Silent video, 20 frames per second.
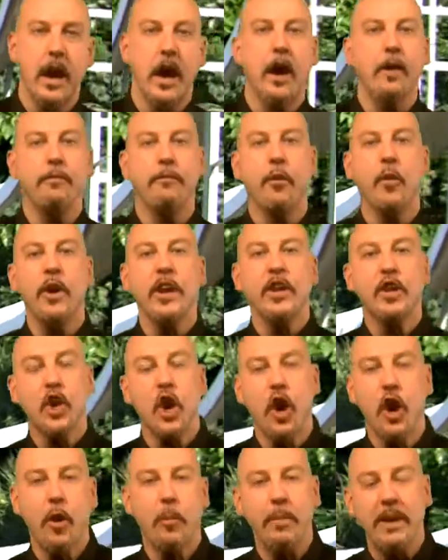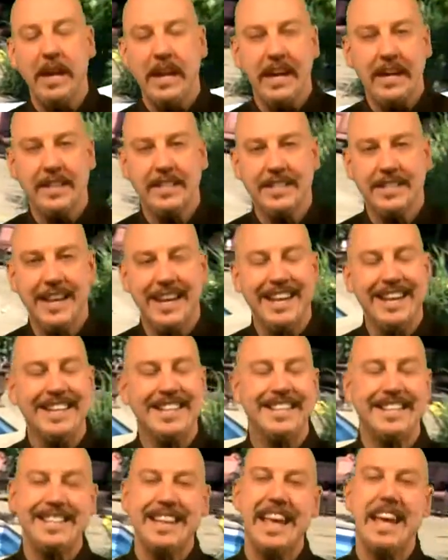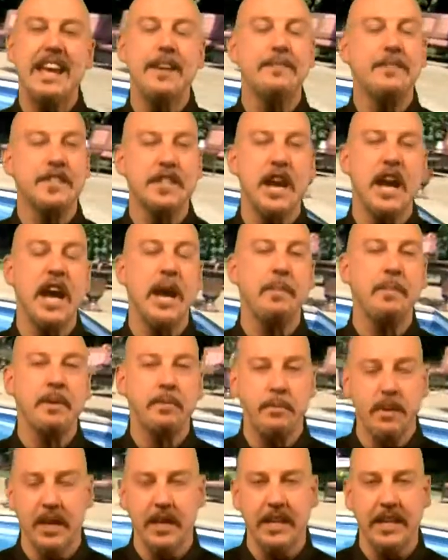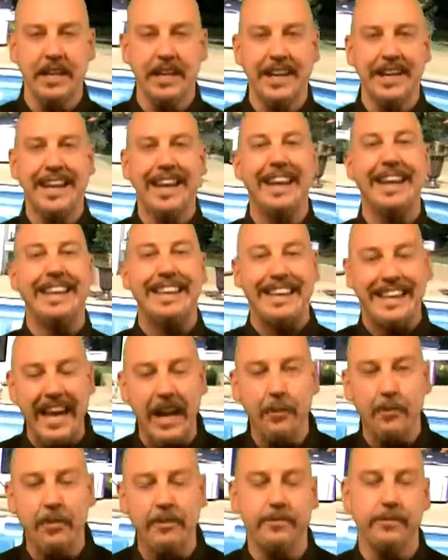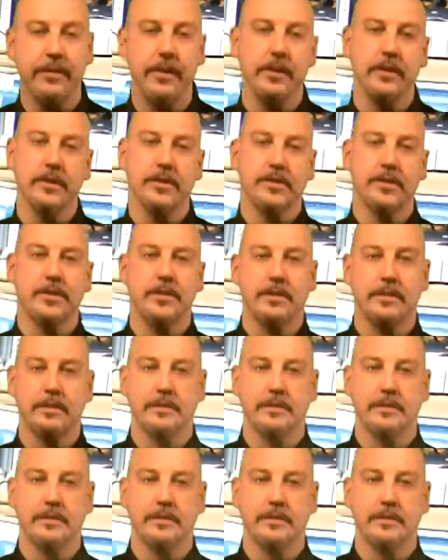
avoid callbacks, save time and money, and get referrals.